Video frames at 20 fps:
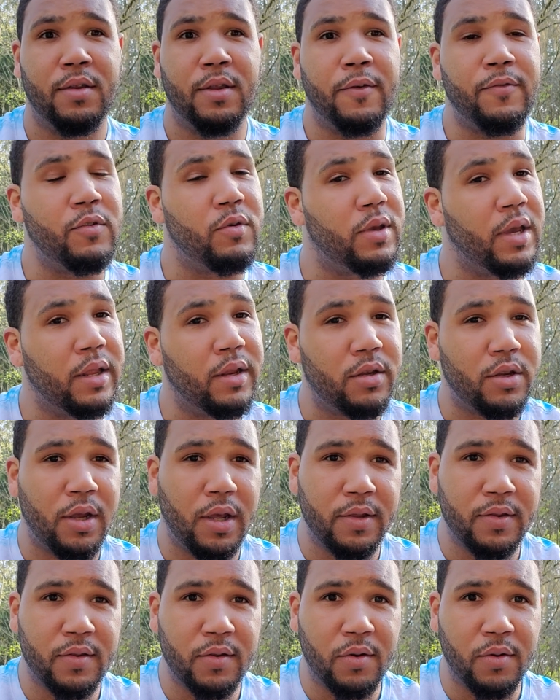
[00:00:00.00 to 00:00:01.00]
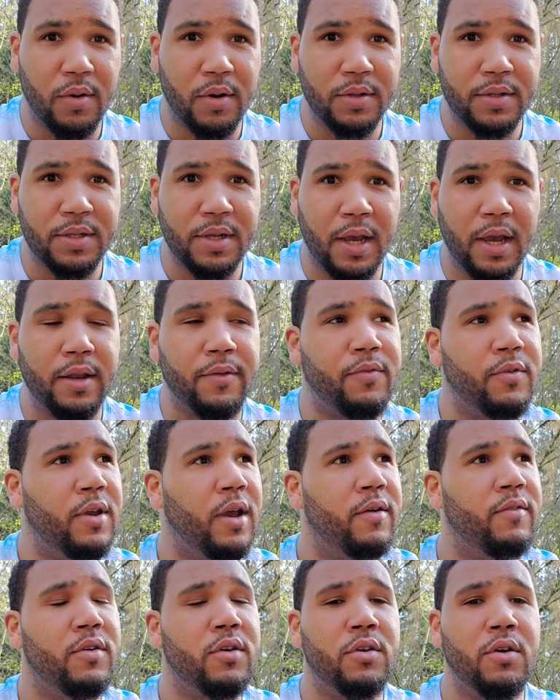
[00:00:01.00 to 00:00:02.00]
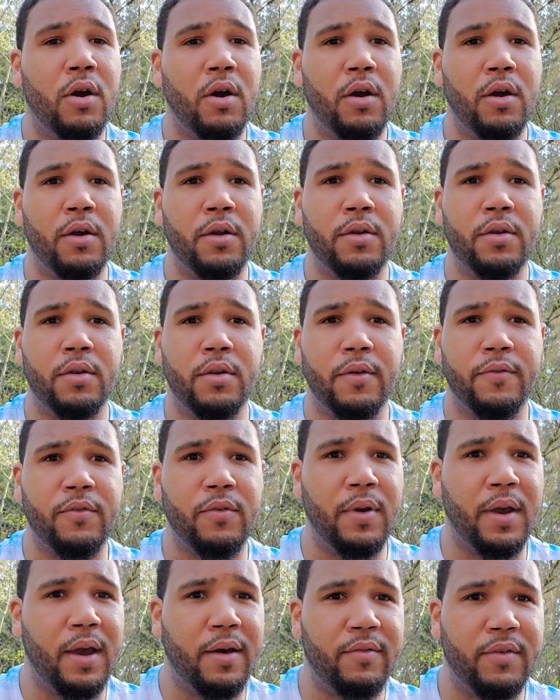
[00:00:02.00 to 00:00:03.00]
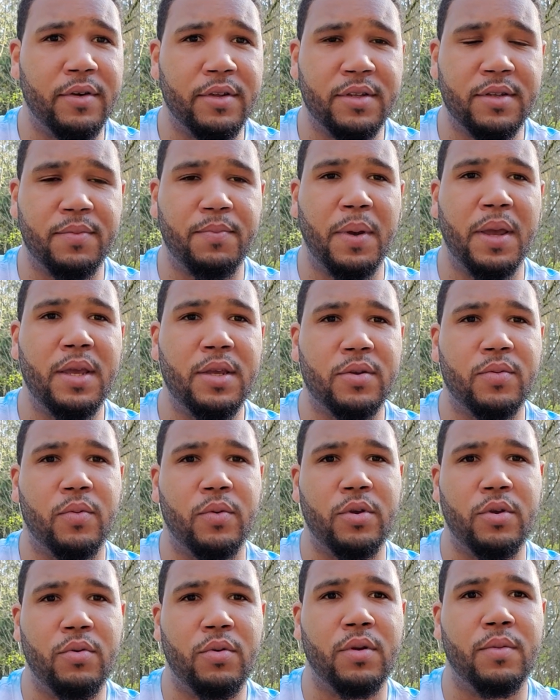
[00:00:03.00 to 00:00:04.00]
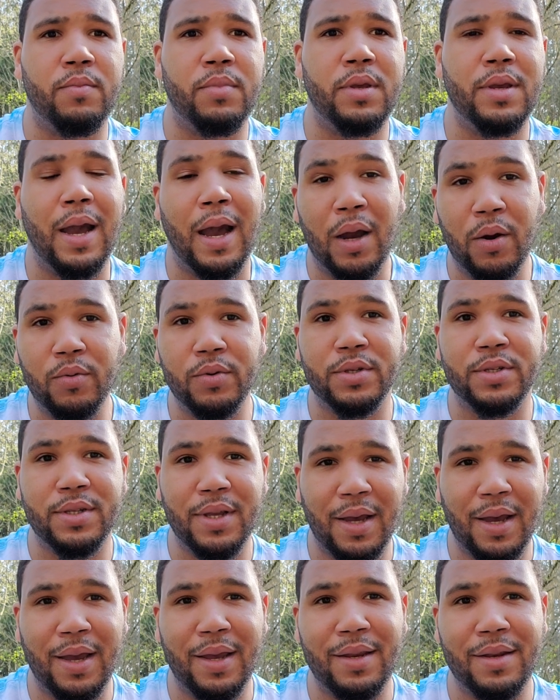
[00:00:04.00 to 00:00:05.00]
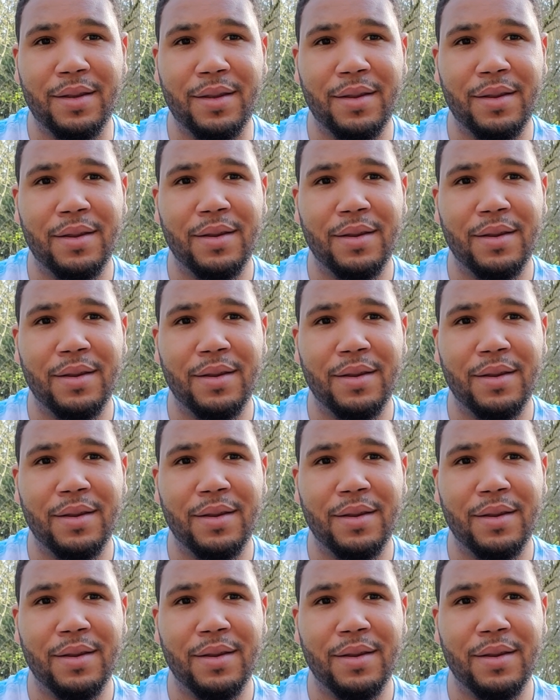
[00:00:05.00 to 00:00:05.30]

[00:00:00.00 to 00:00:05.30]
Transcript: If you get a chance to go outside, if you have a yard, if you have a space where you can be outside,